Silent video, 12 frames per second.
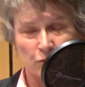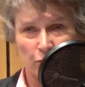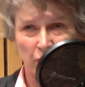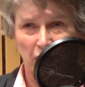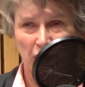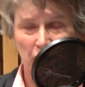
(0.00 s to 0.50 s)

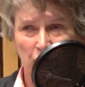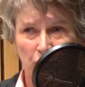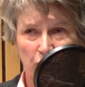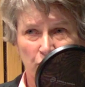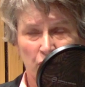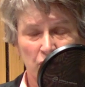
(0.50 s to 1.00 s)
when he
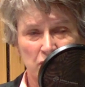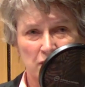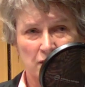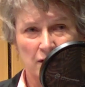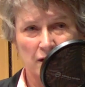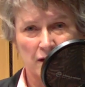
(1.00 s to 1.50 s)
worked
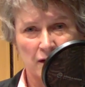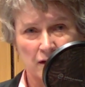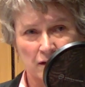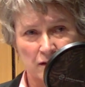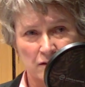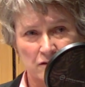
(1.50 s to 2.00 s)
in
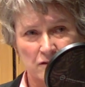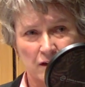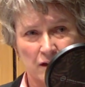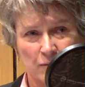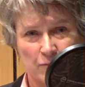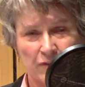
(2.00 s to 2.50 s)
England,
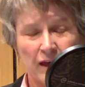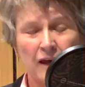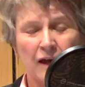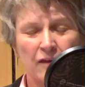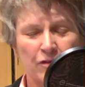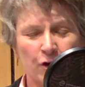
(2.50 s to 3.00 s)

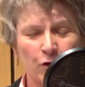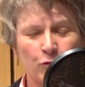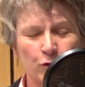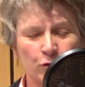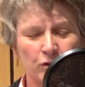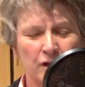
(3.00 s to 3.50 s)
their
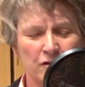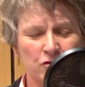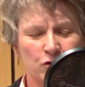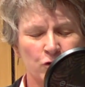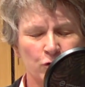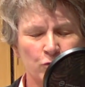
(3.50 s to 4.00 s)
rule at
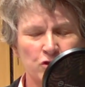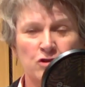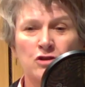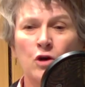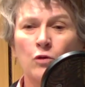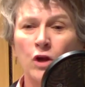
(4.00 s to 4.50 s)
school was
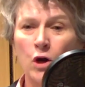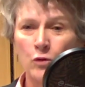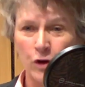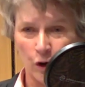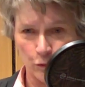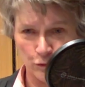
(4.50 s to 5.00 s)
just no
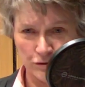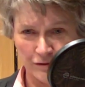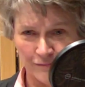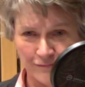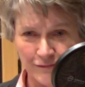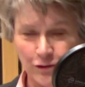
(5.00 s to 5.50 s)
logos.
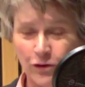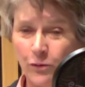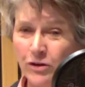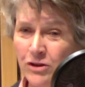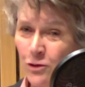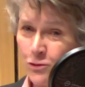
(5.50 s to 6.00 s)
So there
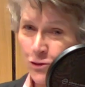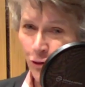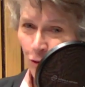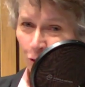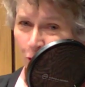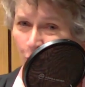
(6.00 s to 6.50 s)
was no
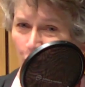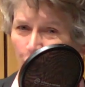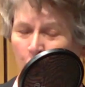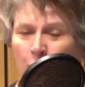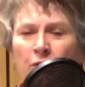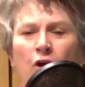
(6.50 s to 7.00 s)
school
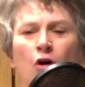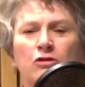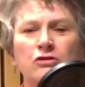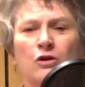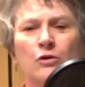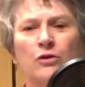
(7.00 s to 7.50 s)
logo, but
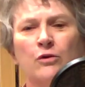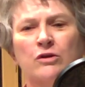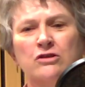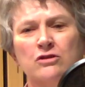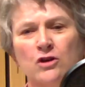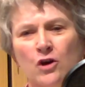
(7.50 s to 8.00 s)
also there
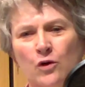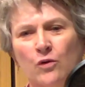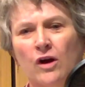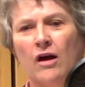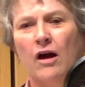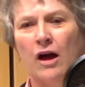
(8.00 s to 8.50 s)
was no
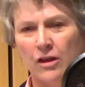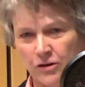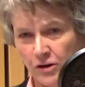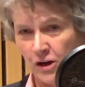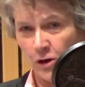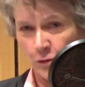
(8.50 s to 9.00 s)

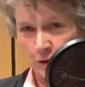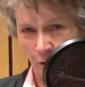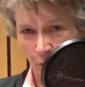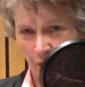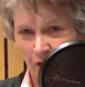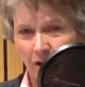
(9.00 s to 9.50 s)
other
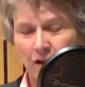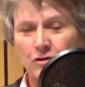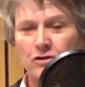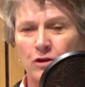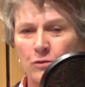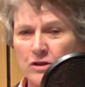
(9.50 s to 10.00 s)
logo.
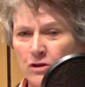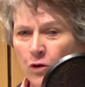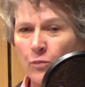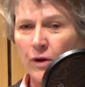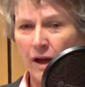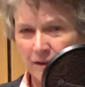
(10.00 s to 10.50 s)
So there was no
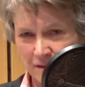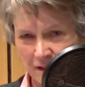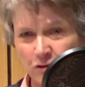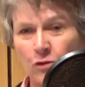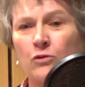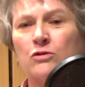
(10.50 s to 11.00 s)
branding.
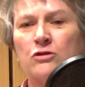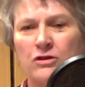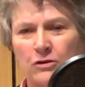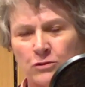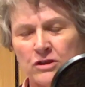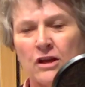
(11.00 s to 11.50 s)
So
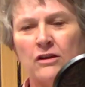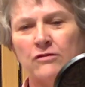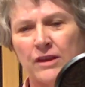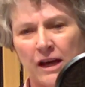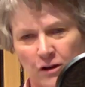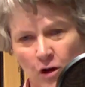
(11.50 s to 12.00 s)
there was none of
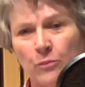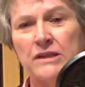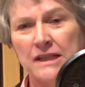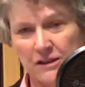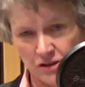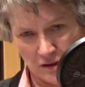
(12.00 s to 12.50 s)
that
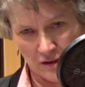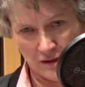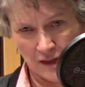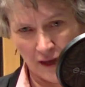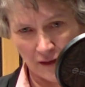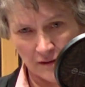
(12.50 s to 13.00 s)
competition
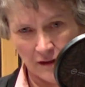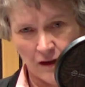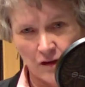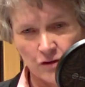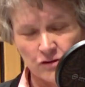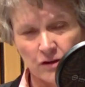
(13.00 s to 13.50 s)
then.
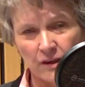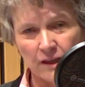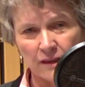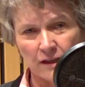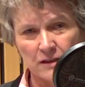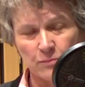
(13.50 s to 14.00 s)
So I
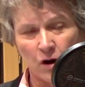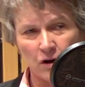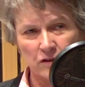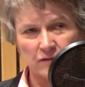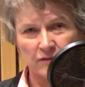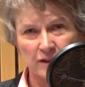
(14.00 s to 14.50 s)
think that's
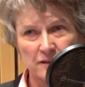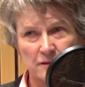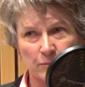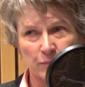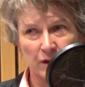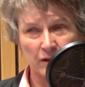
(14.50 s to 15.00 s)
part of it.
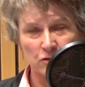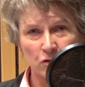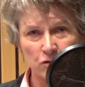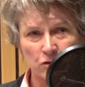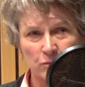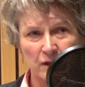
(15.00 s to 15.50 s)
But it's
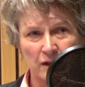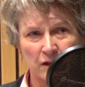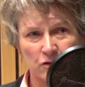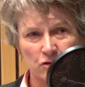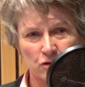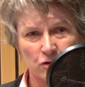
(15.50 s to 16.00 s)
also making
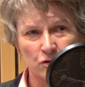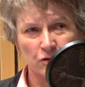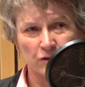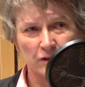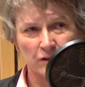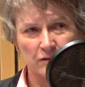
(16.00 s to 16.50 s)
sure
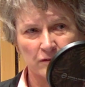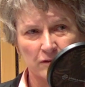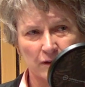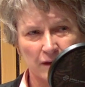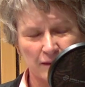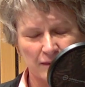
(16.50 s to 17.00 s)
that,
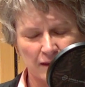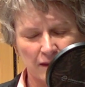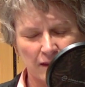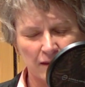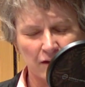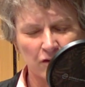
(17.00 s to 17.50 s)

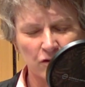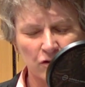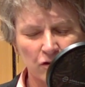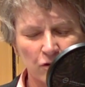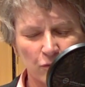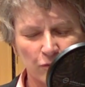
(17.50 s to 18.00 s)

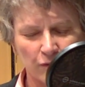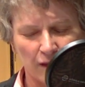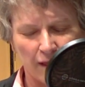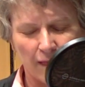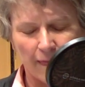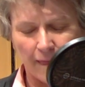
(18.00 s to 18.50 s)
you know,
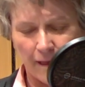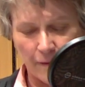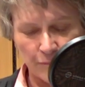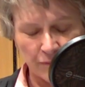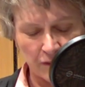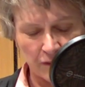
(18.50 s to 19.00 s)

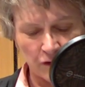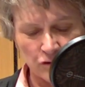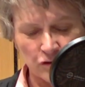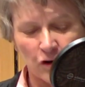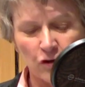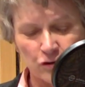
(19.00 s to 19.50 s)
you
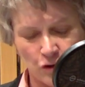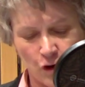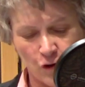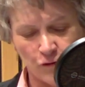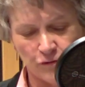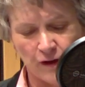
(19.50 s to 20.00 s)
start
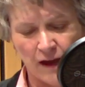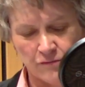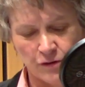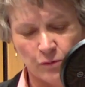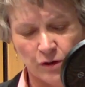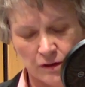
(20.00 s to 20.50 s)
off,
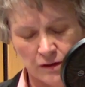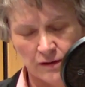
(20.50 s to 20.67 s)
everyone